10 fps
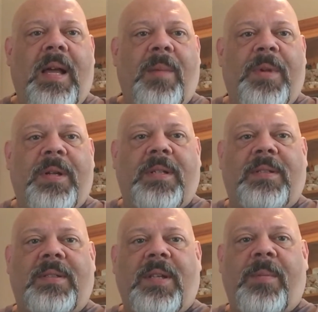a
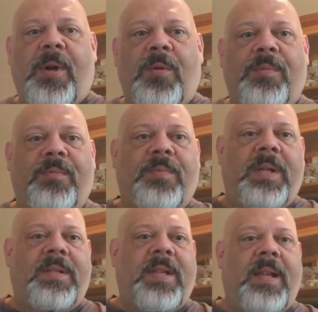sub-ohm
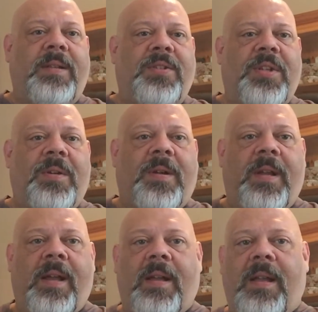tank junkie,
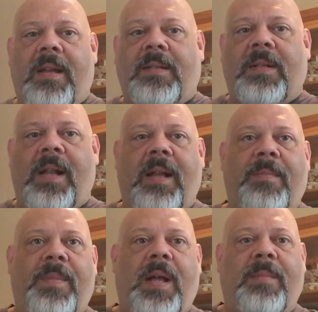I guess, and
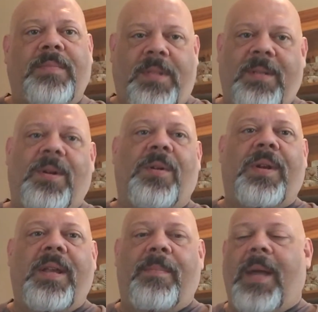I'm still gonna
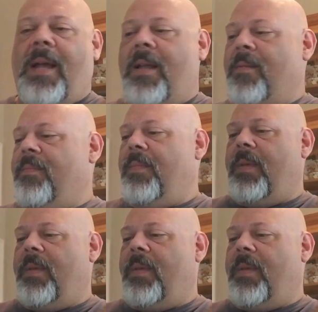keep buying them.